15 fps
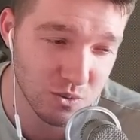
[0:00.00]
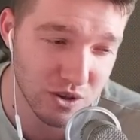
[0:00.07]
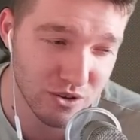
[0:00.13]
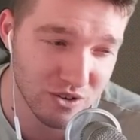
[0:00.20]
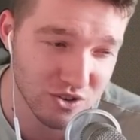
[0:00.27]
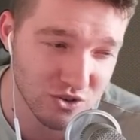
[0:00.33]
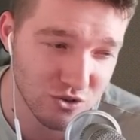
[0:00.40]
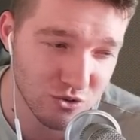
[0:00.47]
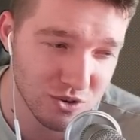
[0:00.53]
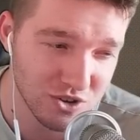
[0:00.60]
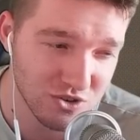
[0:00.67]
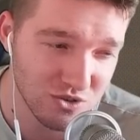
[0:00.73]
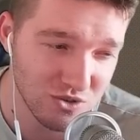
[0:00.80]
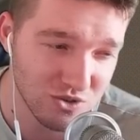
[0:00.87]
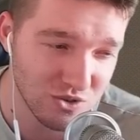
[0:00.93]
whether it's
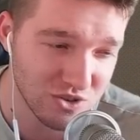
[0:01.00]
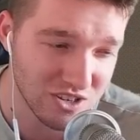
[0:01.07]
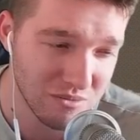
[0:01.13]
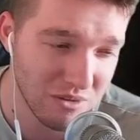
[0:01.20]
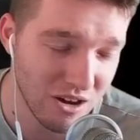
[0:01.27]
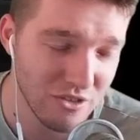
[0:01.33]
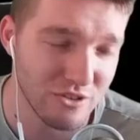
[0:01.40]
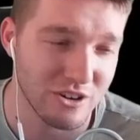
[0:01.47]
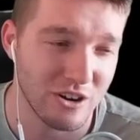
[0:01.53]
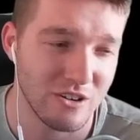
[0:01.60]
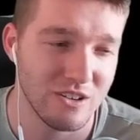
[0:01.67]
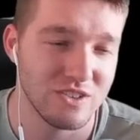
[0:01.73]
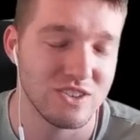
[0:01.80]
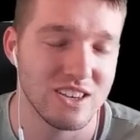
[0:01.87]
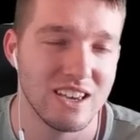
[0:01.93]
crystals or some other
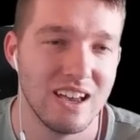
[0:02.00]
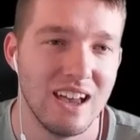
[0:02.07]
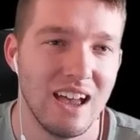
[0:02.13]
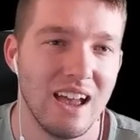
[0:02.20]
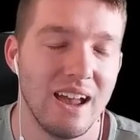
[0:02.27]
currency.